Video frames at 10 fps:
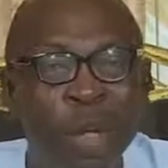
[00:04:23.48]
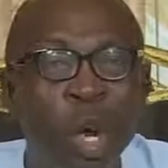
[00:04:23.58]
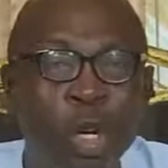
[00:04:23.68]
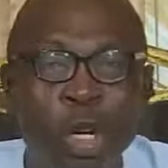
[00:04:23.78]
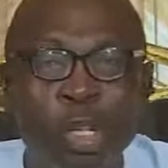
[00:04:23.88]

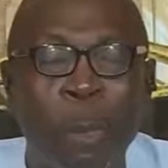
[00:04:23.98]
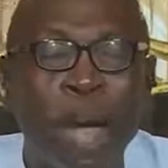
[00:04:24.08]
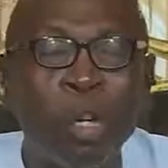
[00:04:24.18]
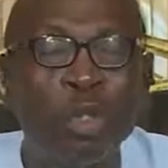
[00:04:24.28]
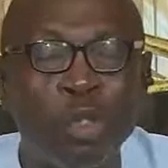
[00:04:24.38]
Or Dr.
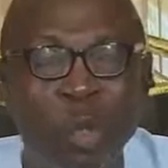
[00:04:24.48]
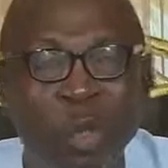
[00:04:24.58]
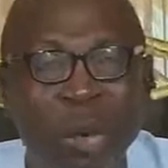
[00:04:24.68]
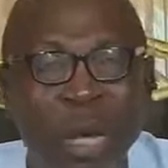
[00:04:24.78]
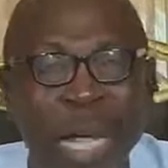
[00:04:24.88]
Pius
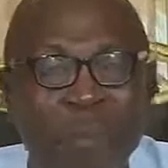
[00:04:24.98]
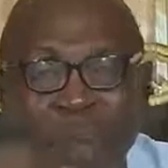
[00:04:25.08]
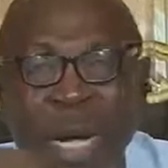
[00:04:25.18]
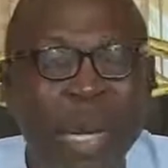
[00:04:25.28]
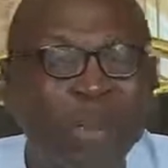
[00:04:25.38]
Odubu, a
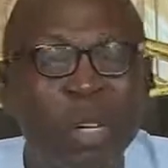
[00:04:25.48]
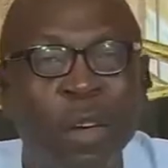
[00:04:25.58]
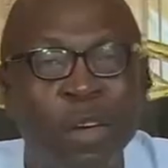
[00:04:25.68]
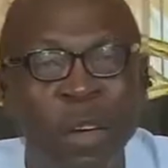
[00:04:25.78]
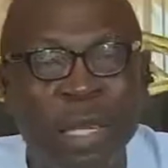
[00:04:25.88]
former deputy
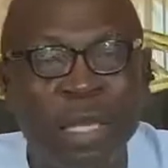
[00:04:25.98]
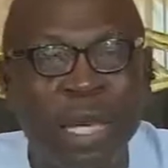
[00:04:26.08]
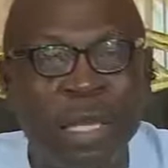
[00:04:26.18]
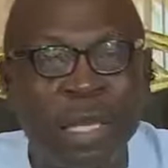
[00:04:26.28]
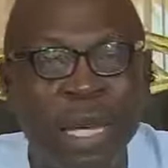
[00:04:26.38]
governor of the
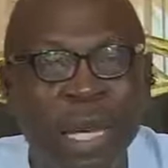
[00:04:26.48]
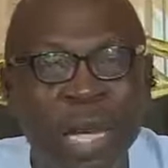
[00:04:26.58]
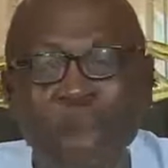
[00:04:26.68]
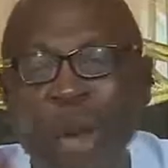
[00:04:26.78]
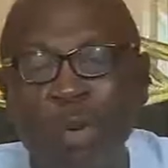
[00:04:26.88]
state,
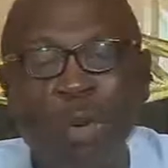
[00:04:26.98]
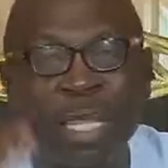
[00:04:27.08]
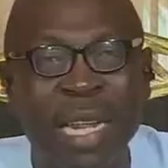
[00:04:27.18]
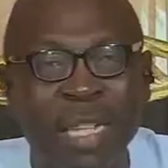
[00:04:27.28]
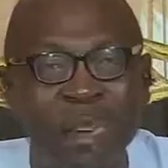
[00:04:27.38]
a man who
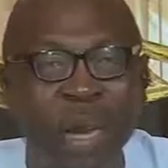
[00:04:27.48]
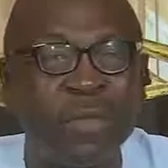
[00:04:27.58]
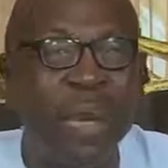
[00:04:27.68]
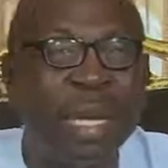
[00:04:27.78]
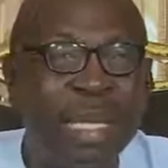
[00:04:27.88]
was in the House of
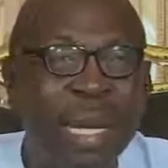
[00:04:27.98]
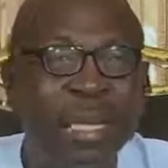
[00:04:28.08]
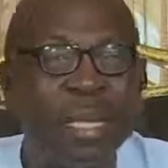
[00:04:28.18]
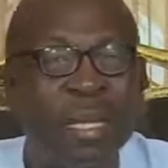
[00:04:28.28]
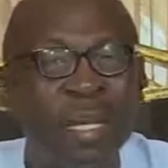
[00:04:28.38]
Reps for eight
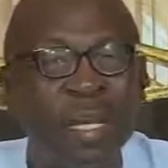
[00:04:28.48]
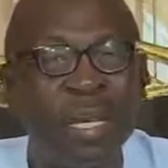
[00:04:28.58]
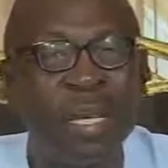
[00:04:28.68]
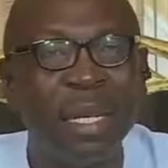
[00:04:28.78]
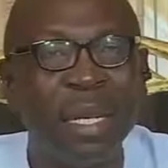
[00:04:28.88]
years?
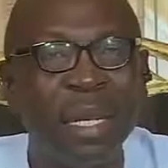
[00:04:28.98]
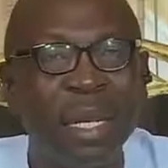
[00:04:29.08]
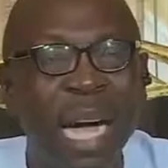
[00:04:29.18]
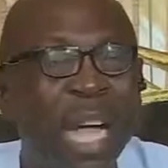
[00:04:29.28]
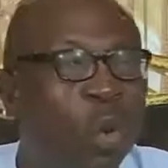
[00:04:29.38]

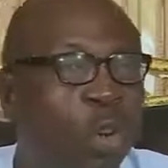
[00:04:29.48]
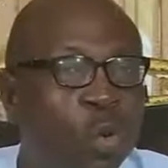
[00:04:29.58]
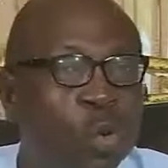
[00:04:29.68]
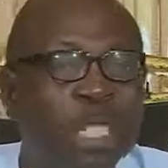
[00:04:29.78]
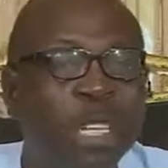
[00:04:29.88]
Are you going
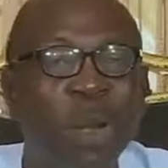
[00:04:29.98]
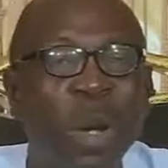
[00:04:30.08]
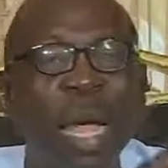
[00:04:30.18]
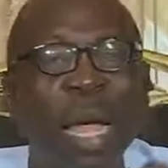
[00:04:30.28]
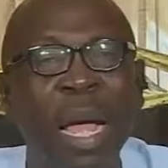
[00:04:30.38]
to wish
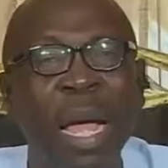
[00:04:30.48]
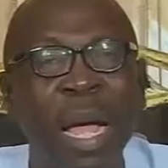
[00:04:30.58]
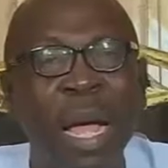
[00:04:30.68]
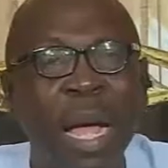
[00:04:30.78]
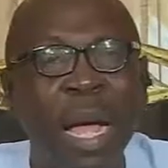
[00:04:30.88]
away
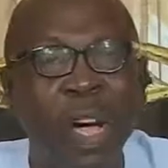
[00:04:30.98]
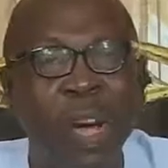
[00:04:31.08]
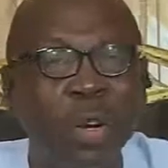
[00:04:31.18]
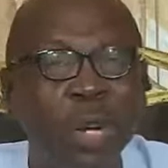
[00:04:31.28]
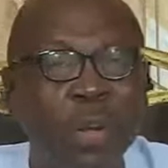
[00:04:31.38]
uh,
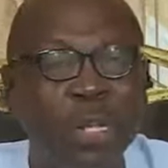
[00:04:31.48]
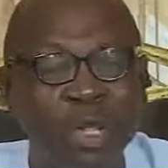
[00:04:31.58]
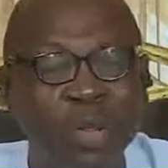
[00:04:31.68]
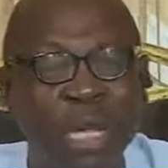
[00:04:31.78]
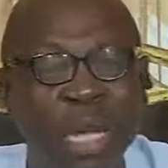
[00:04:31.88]
Honorable
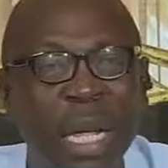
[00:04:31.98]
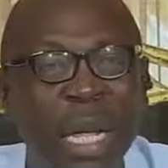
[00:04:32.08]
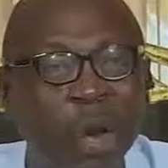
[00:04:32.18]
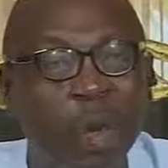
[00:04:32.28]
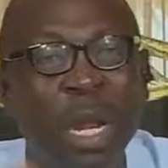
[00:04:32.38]
Saturday
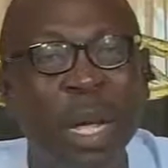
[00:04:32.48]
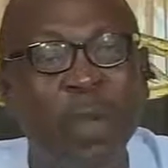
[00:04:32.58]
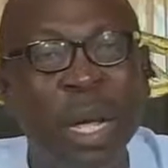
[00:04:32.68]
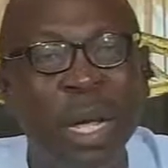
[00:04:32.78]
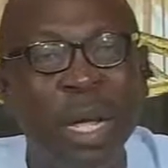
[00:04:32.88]

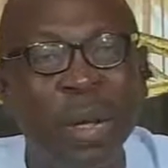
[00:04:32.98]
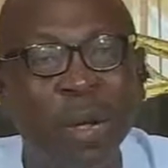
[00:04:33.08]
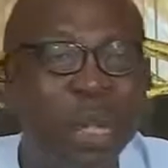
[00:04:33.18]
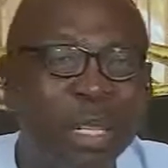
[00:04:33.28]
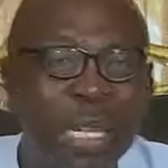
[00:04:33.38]
Uwulaka,
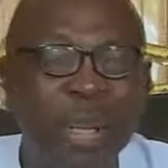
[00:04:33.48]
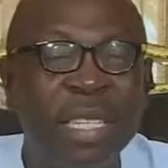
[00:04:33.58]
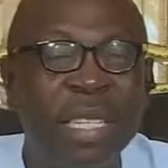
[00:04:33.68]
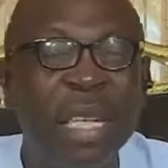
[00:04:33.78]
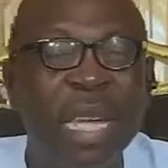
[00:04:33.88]
who just
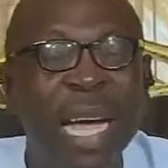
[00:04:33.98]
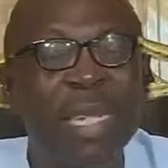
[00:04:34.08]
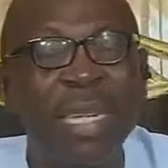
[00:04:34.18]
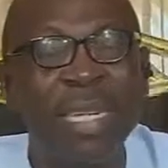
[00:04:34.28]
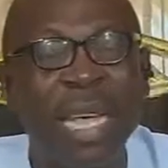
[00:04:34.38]
left the
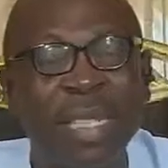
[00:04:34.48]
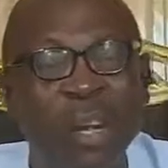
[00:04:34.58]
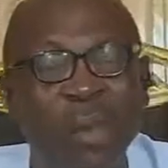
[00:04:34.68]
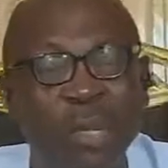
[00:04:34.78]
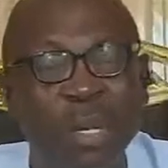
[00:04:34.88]
NDDC as
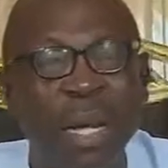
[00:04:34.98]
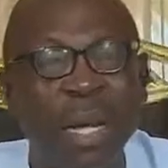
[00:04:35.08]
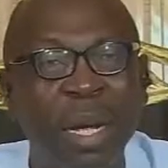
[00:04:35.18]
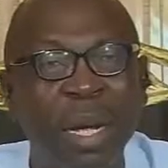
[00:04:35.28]
the commissioner?